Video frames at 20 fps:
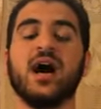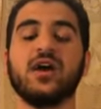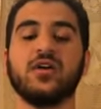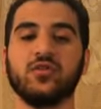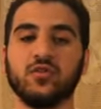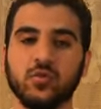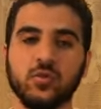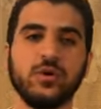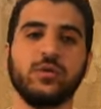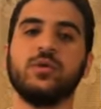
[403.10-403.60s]

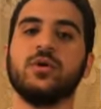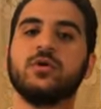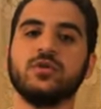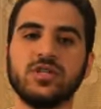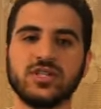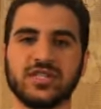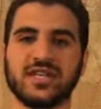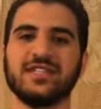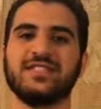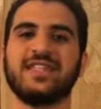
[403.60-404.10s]
We will
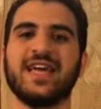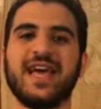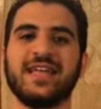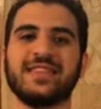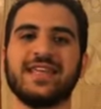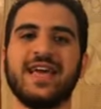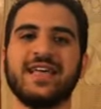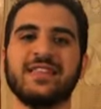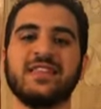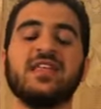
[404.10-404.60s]
discuss that at
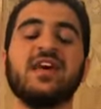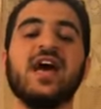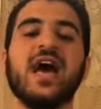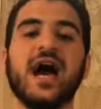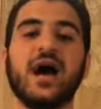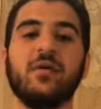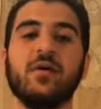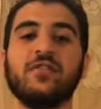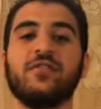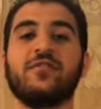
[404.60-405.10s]
the end.
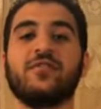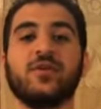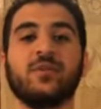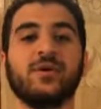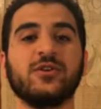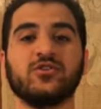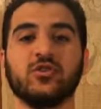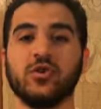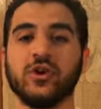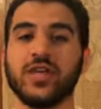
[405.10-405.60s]
However, for
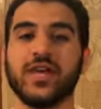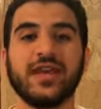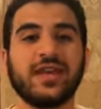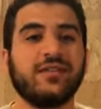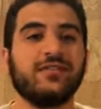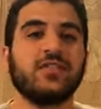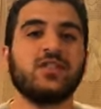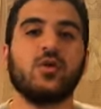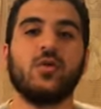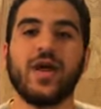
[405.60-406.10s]
majority, and
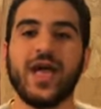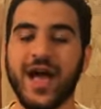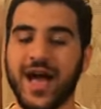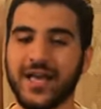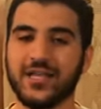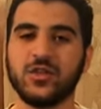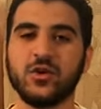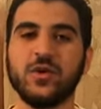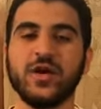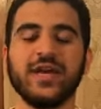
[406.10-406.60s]
even the way
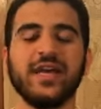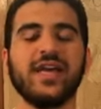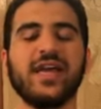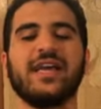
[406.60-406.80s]
I do it,